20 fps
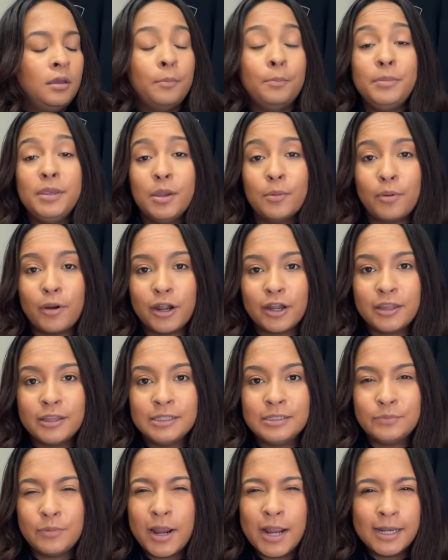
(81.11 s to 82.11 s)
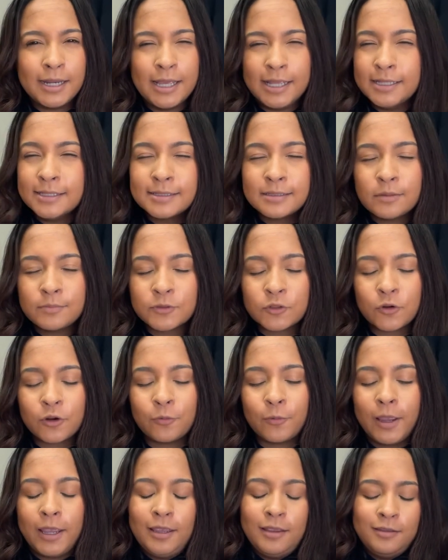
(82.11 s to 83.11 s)
be a part of this brand in some sort of
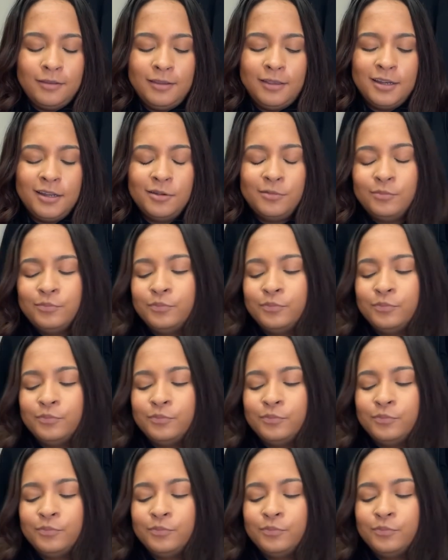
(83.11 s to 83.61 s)
way. You know,